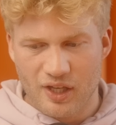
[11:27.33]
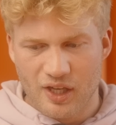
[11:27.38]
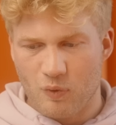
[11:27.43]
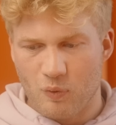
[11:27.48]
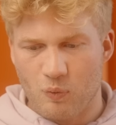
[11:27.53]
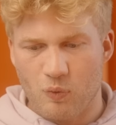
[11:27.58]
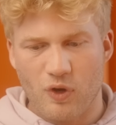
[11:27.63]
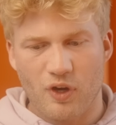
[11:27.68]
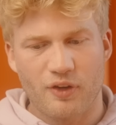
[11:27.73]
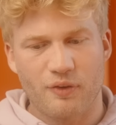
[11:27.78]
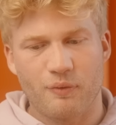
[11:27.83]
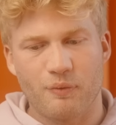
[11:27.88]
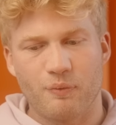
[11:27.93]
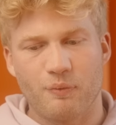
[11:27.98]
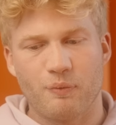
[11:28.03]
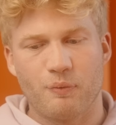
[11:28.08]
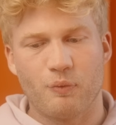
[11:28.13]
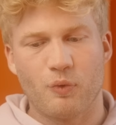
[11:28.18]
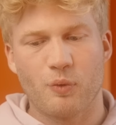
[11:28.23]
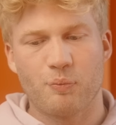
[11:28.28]
What
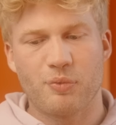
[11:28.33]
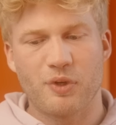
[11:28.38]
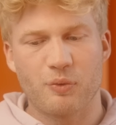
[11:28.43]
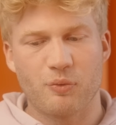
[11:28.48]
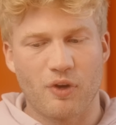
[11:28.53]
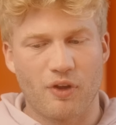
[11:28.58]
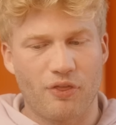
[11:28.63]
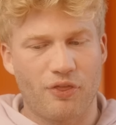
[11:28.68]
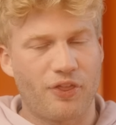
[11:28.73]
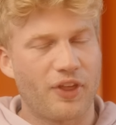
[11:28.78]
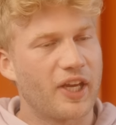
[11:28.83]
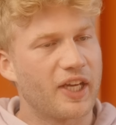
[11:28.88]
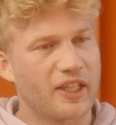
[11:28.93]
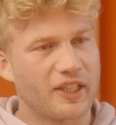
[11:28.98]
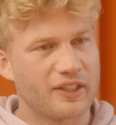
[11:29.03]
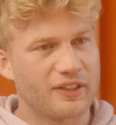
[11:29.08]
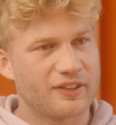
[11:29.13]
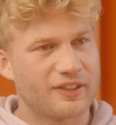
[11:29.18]
would be one thing